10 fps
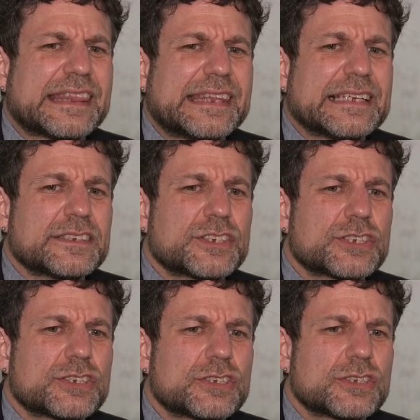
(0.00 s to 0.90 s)

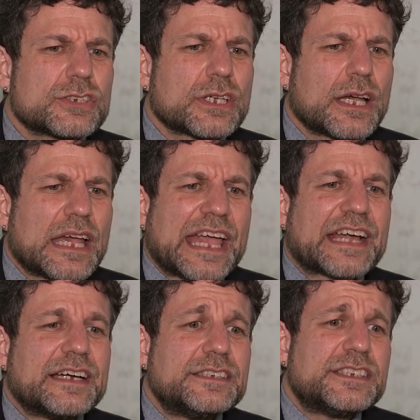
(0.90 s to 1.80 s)
This
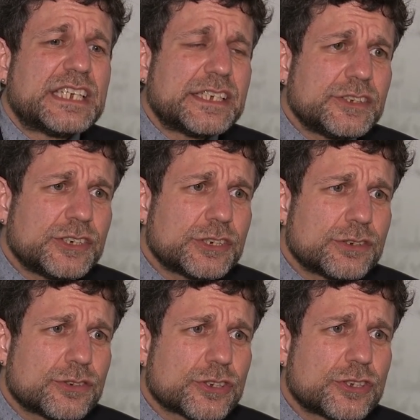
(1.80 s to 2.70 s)

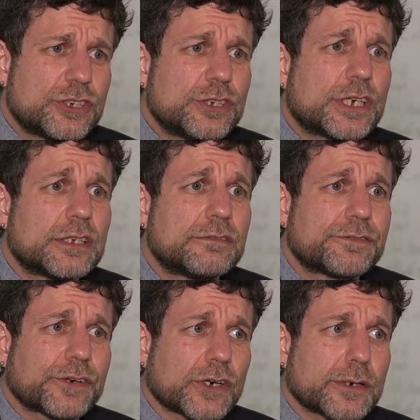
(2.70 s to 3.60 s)
continues to
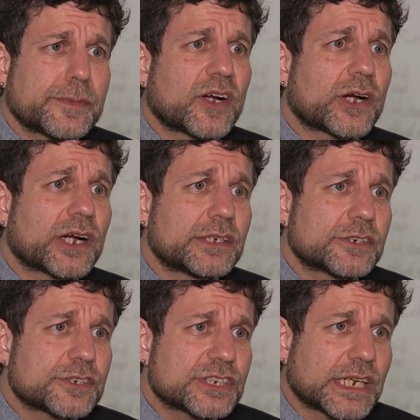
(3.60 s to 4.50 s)
confirm our
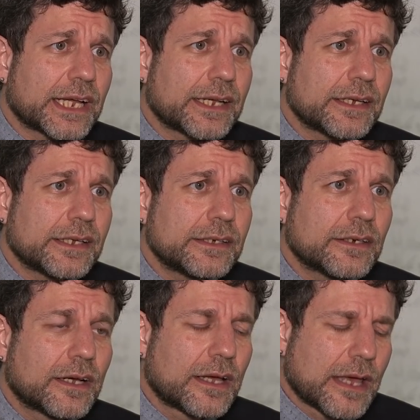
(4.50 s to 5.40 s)
understanding
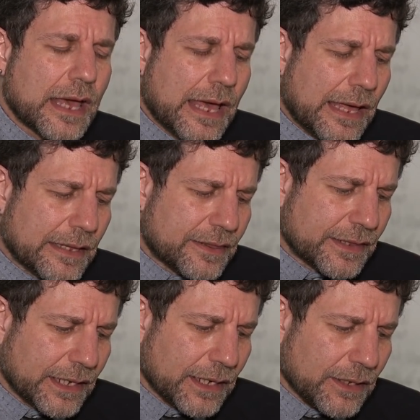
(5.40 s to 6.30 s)

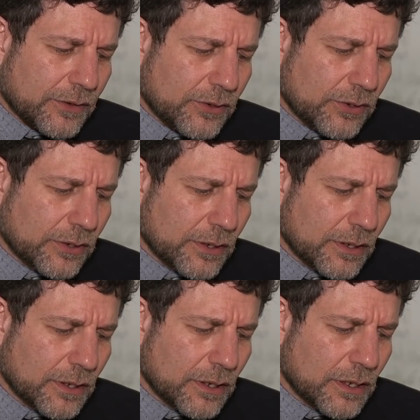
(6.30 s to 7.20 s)
that
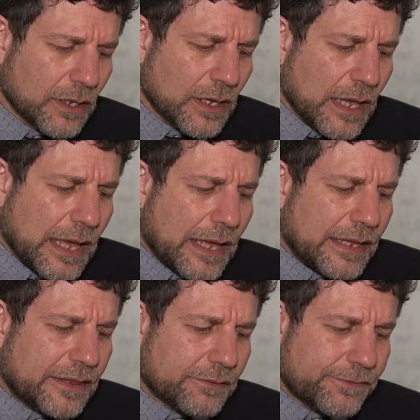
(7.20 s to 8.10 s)

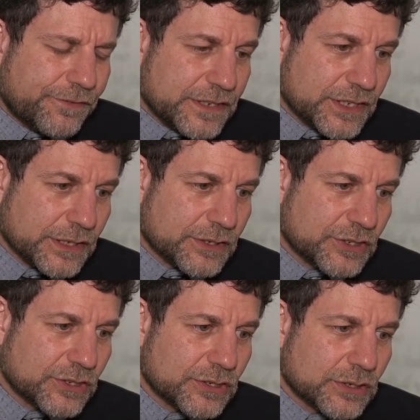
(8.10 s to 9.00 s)
the
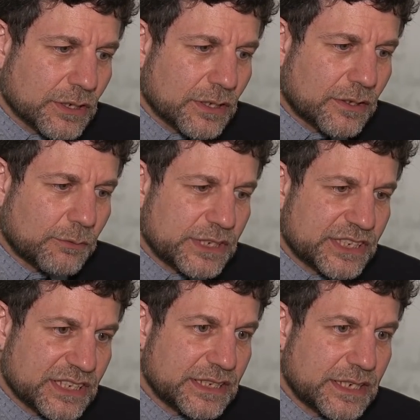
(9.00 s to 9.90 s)
physics that we
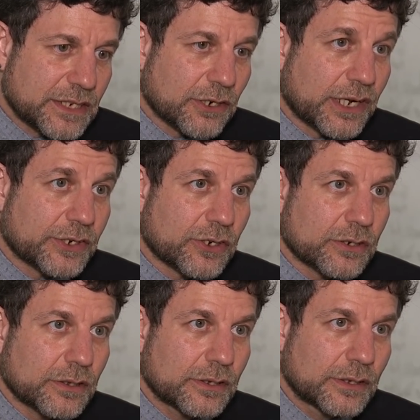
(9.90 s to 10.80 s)
see here on
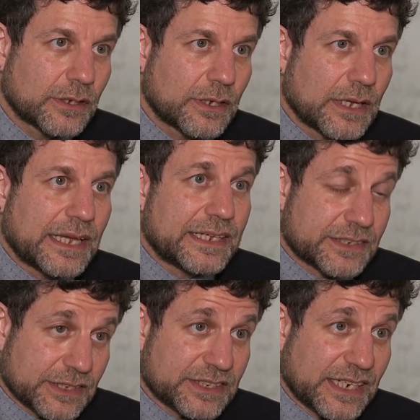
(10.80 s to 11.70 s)
Earth
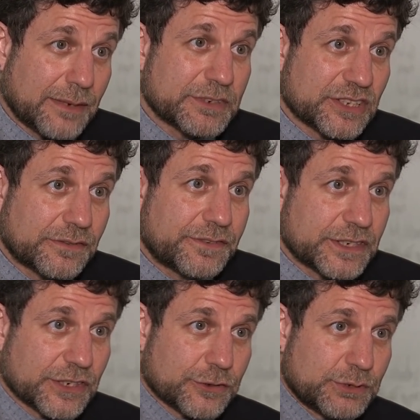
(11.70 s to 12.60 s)
is the same as the
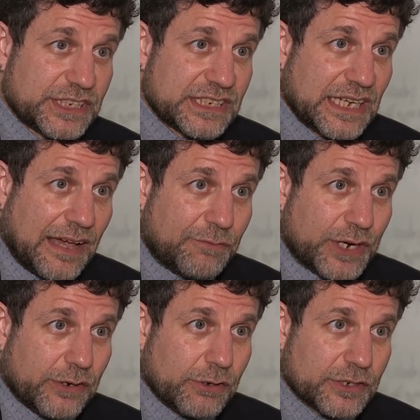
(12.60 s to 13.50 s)
physics we see halfway
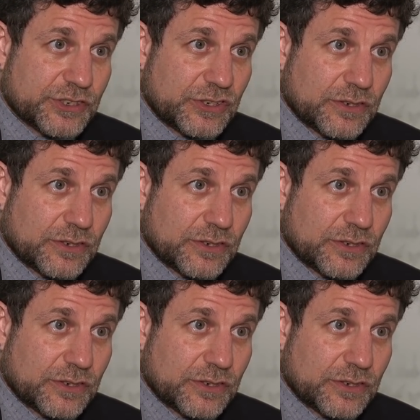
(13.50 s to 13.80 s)
across the